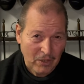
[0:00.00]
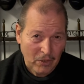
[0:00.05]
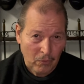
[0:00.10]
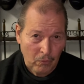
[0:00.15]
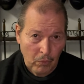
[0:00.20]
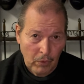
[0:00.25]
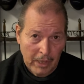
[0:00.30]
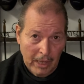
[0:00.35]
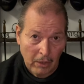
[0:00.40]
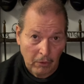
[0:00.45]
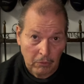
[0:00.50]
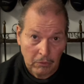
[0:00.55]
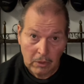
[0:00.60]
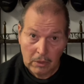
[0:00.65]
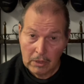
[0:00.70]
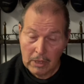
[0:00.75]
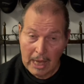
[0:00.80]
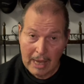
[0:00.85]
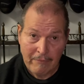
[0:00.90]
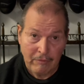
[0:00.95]
without
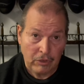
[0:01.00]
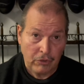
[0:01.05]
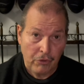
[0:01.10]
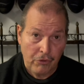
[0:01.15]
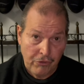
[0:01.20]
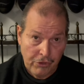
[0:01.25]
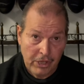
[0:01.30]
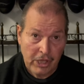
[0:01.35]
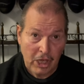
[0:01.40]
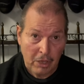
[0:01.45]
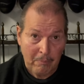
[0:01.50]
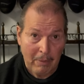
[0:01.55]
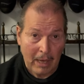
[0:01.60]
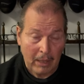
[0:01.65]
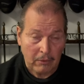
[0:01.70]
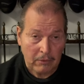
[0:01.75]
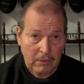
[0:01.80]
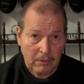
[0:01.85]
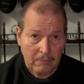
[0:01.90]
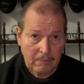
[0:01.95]
having to think
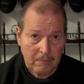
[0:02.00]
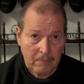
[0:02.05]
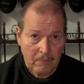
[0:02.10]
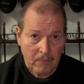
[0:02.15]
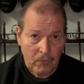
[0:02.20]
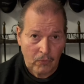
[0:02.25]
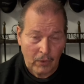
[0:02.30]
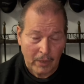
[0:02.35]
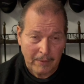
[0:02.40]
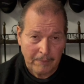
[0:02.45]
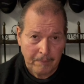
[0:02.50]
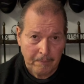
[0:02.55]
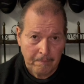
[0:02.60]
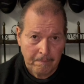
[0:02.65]
about, right?